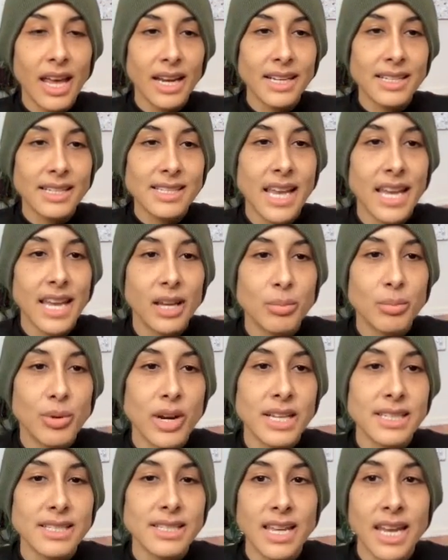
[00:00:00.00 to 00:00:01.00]
Exhale,
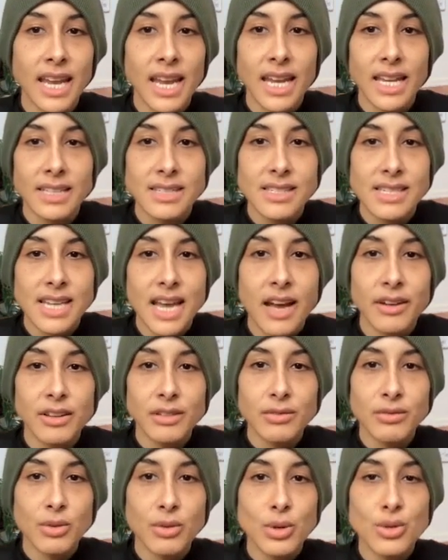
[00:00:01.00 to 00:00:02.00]
press the hands down
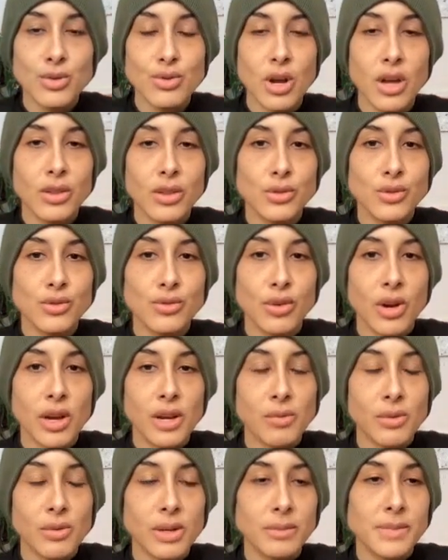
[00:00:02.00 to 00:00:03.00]
and forward, draw those
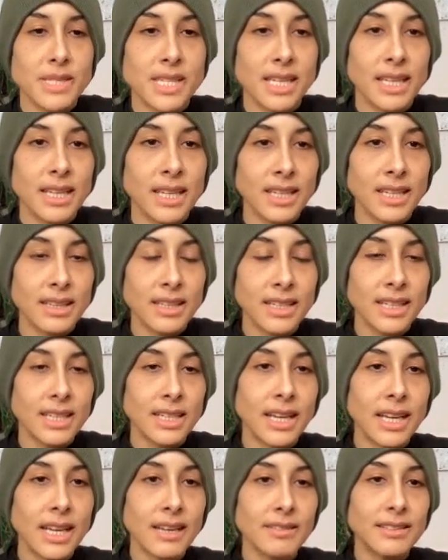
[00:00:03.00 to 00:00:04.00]
front ribs in, and then
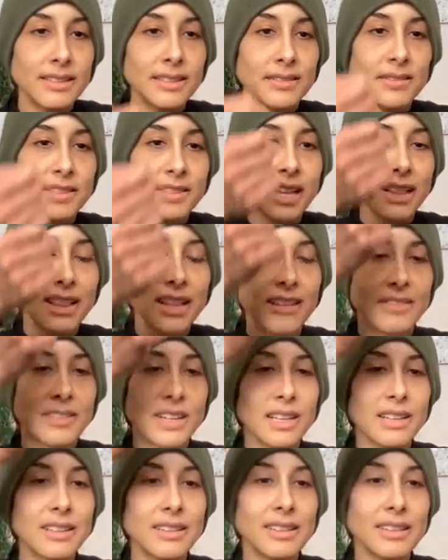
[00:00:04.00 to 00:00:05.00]
inhale, lift that left
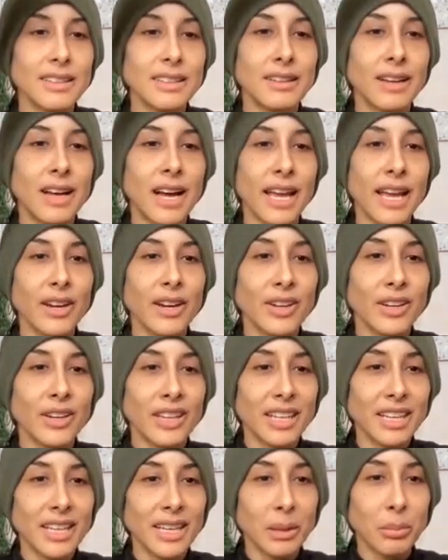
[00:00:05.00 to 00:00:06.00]
leg a little higher.
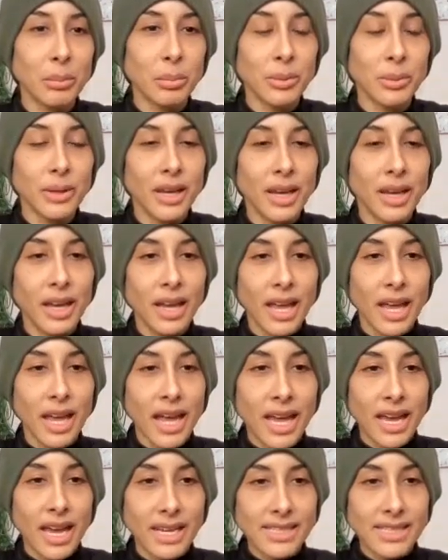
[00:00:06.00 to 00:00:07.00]
Yep.
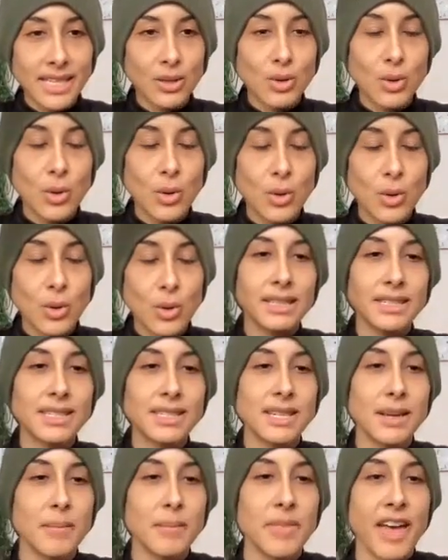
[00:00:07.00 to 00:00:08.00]
Exhale, quietly
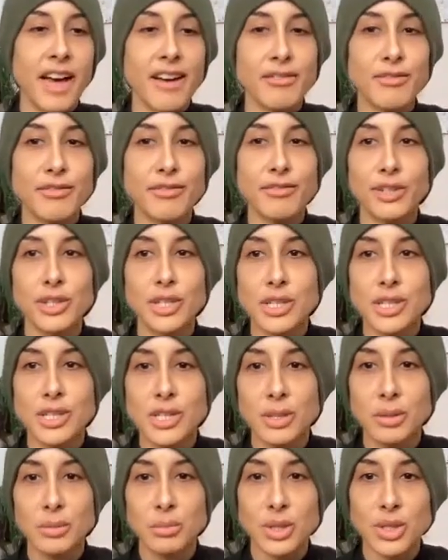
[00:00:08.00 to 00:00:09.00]
step that foot
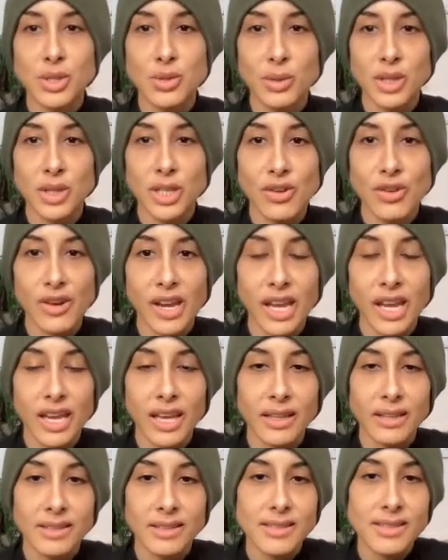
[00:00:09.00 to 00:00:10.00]
between your
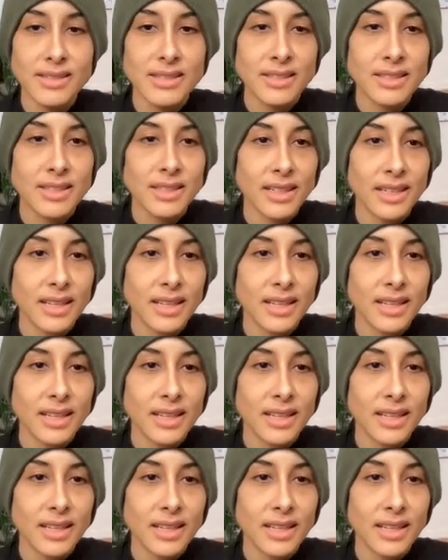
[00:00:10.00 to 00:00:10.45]
hands.